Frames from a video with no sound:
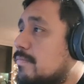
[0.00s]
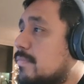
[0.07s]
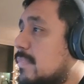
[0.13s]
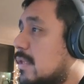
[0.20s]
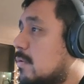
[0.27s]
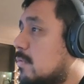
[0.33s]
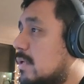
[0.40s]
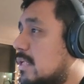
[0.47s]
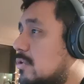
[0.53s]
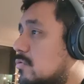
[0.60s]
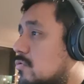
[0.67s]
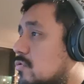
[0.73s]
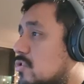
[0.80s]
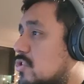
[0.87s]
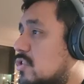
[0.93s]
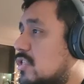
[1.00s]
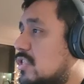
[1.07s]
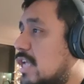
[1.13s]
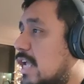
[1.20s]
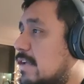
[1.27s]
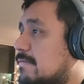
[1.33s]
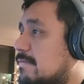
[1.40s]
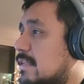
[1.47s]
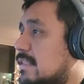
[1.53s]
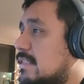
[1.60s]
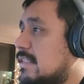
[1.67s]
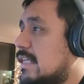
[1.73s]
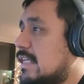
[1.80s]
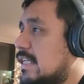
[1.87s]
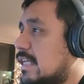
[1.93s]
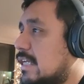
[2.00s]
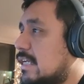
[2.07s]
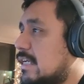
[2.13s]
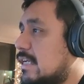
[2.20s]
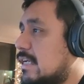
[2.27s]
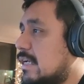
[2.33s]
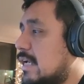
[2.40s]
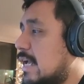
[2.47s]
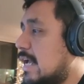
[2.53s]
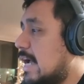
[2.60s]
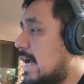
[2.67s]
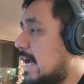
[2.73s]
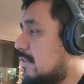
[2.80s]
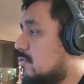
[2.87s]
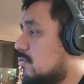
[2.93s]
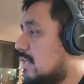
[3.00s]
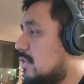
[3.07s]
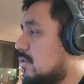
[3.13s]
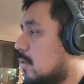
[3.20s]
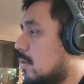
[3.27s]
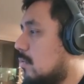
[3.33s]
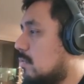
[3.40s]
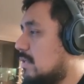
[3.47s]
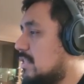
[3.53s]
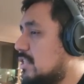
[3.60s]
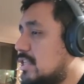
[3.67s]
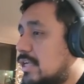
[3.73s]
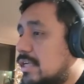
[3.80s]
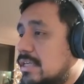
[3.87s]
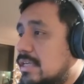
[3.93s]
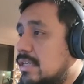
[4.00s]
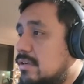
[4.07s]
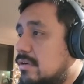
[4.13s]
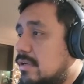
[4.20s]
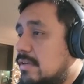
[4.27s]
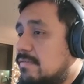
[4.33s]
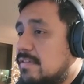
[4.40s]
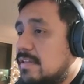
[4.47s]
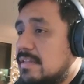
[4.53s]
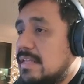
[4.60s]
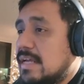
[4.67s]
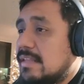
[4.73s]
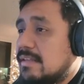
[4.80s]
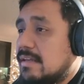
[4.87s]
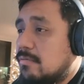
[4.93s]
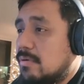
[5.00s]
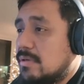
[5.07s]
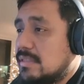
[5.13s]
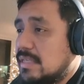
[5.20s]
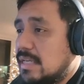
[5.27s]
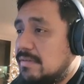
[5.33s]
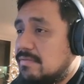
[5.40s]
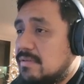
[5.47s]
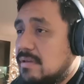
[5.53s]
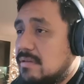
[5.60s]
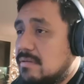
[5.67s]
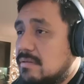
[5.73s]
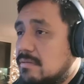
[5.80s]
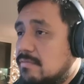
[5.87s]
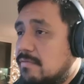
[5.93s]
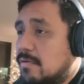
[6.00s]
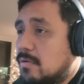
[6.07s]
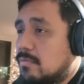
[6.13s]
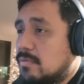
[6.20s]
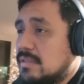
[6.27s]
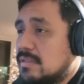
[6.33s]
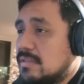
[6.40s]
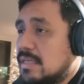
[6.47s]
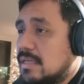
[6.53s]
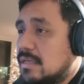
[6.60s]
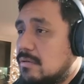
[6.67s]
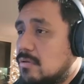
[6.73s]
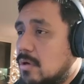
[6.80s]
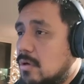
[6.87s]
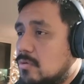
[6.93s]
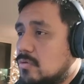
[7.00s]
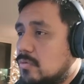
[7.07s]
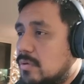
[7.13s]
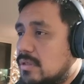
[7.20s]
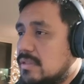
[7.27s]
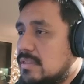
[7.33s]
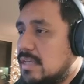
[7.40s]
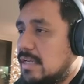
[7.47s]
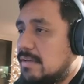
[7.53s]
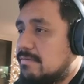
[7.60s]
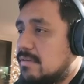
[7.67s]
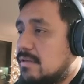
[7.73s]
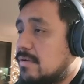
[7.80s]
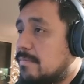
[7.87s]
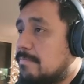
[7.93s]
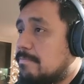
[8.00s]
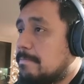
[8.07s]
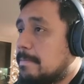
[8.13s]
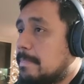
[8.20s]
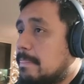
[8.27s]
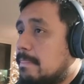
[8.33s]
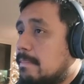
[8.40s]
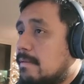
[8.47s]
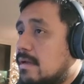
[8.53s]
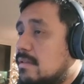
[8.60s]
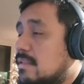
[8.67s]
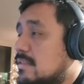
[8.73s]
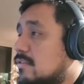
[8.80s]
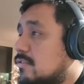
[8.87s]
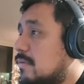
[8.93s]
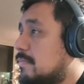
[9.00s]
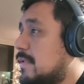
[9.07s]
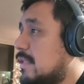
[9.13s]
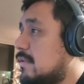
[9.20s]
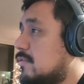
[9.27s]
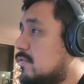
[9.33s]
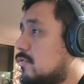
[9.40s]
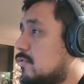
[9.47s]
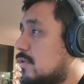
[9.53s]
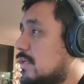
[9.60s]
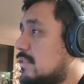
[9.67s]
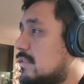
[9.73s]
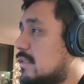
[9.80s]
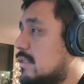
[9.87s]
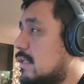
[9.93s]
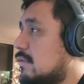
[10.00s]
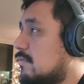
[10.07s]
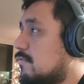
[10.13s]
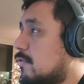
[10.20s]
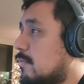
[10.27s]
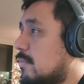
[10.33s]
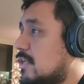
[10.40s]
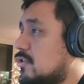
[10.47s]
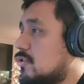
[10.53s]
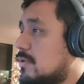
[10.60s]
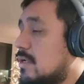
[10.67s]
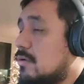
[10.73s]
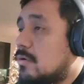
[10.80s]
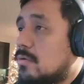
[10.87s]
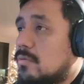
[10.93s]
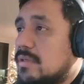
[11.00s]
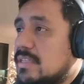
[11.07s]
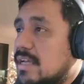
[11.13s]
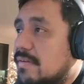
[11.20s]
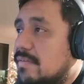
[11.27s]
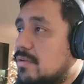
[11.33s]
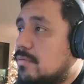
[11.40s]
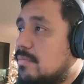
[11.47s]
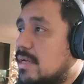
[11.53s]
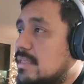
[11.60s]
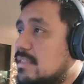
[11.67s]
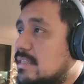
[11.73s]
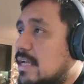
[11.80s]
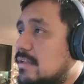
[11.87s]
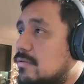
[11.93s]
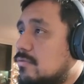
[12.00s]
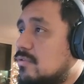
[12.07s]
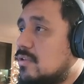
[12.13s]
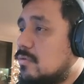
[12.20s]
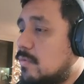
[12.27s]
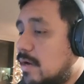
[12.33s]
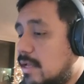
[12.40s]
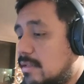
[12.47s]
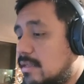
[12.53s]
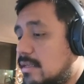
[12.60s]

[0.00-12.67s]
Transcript: We need to save the skinning. And you can always check here if the data was saved. And following skin nodes were saved. In the script editor, you can see that information. I always have it on my side to see what I did.